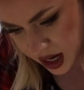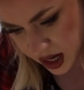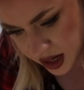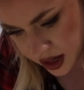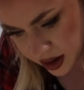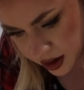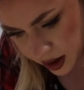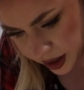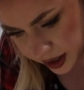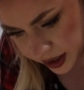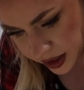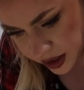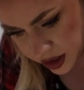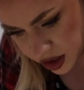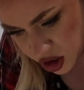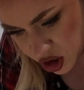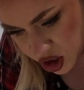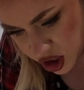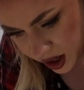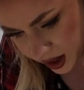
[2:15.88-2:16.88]
9,
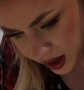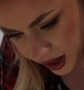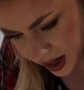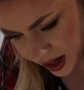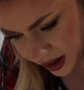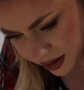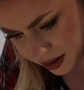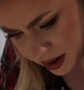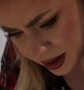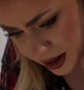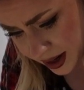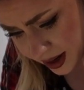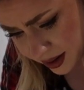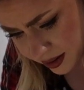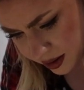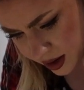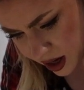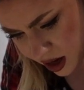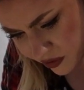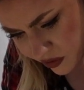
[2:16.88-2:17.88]
10,
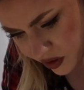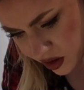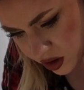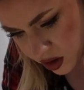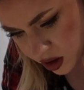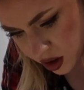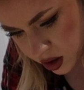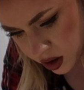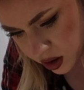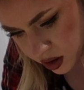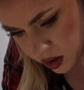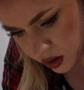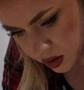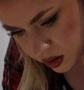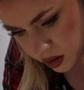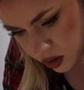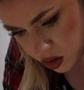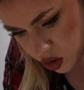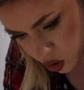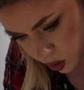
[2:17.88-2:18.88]
11,
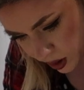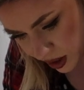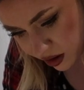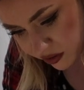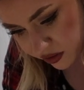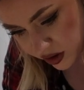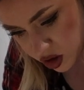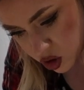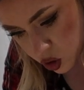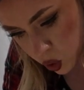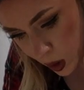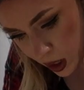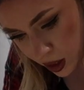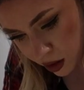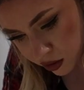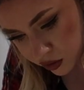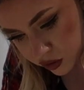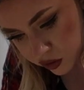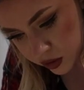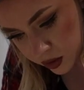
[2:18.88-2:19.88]
12 and
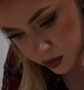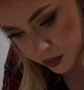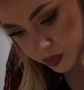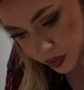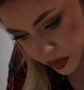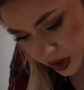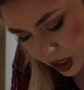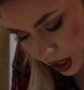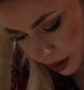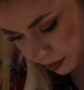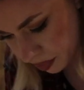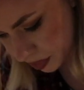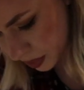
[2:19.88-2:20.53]
12. Yeah.